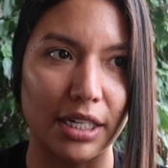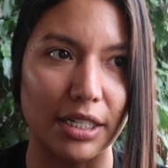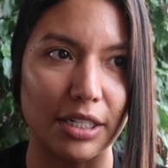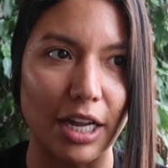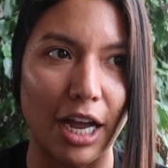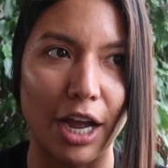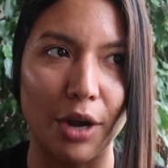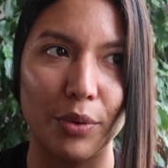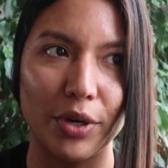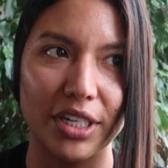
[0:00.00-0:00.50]

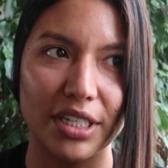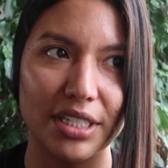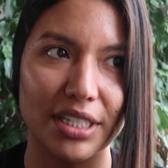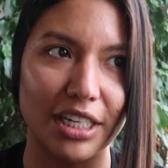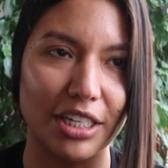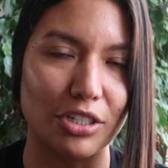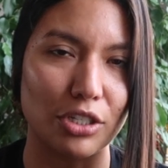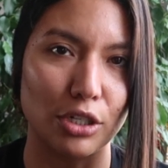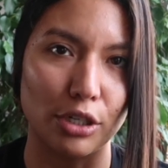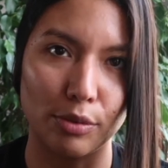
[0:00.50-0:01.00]
I want to say
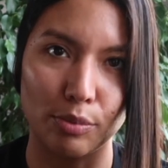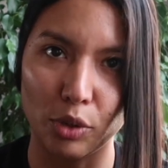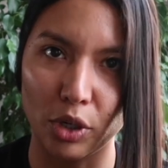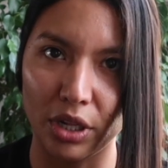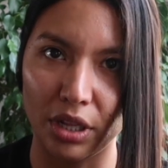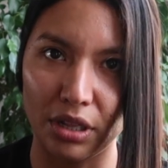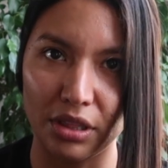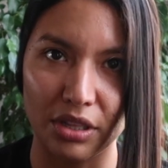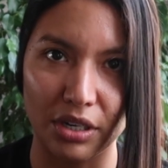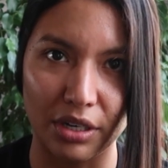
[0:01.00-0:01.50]
it's no more
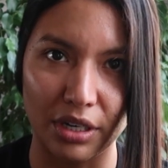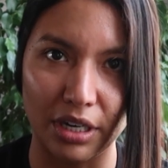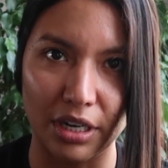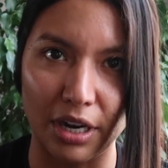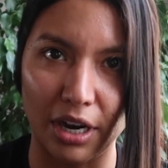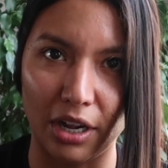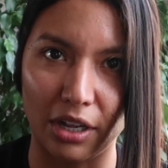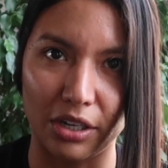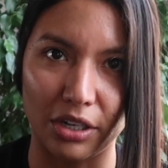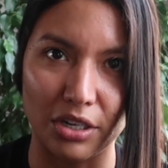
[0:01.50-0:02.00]
than
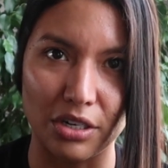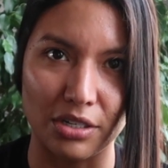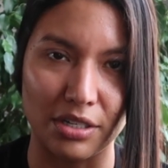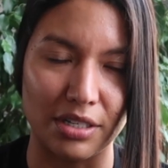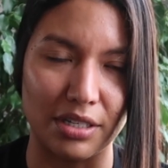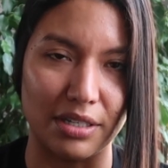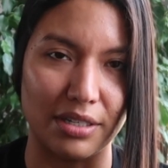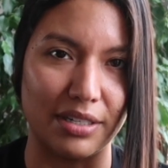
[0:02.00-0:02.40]
$30.